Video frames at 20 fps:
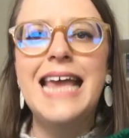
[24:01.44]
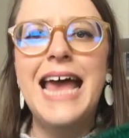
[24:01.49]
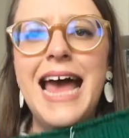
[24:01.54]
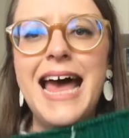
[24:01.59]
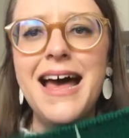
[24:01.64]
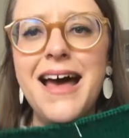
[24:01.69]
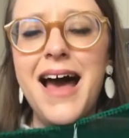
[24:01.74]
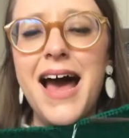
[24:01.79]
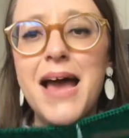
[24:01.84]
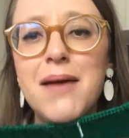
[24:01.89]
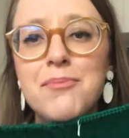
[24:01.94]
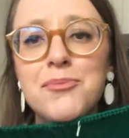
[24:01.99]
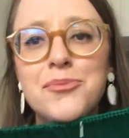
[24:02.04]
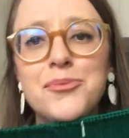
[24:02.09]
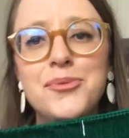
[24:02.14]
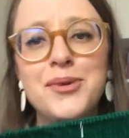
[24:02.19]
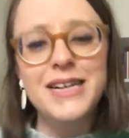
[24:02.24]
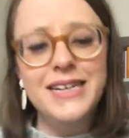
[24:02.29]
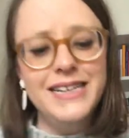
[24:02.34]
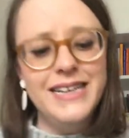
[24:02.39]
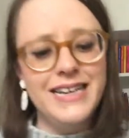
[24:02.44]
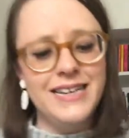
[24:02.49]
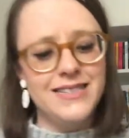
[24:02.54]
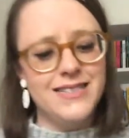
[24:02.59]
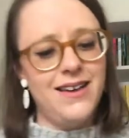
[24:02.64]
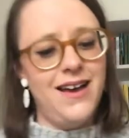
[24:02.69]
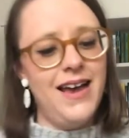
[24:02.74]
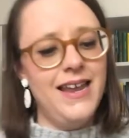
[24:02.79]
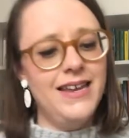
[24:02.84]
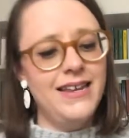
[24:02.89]
yeah, I'm really
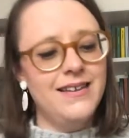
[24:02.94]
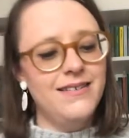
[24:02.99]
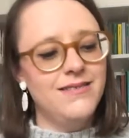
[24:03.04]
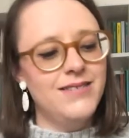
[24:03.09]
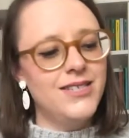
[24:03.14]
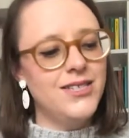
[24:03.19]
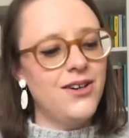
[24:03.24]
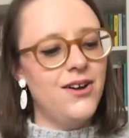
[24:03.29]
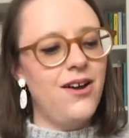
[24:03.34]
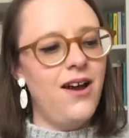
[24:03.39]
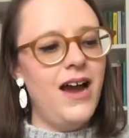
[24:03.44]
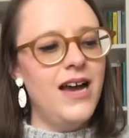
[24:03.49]
excited. So